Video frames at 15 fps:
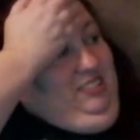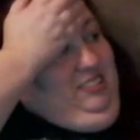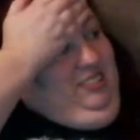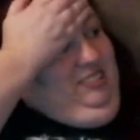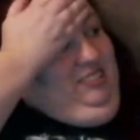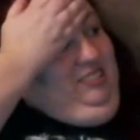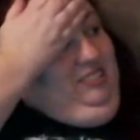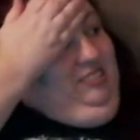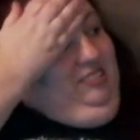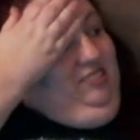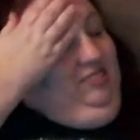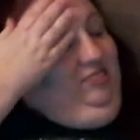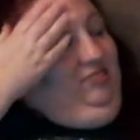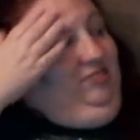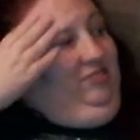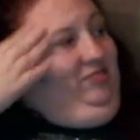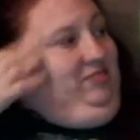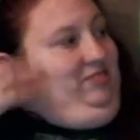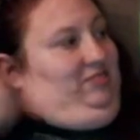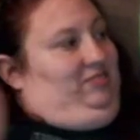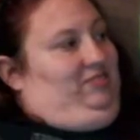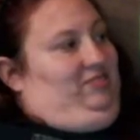
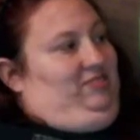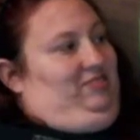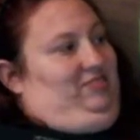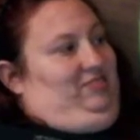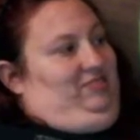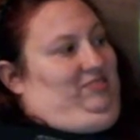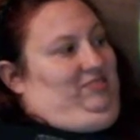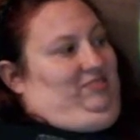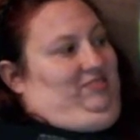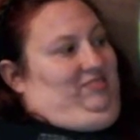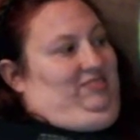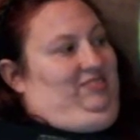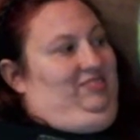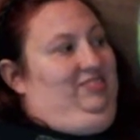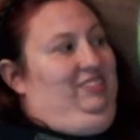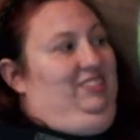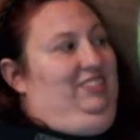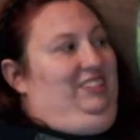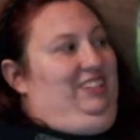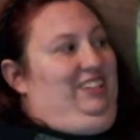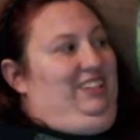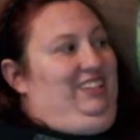
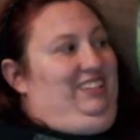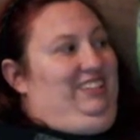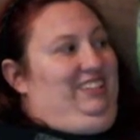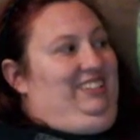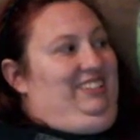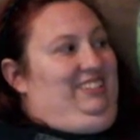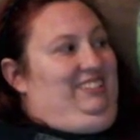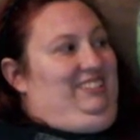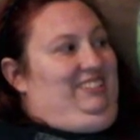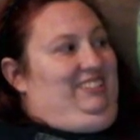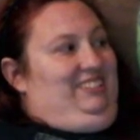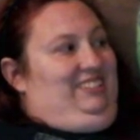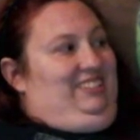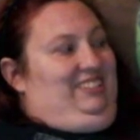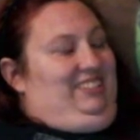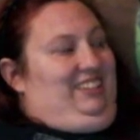No words are spoken by the person on screen.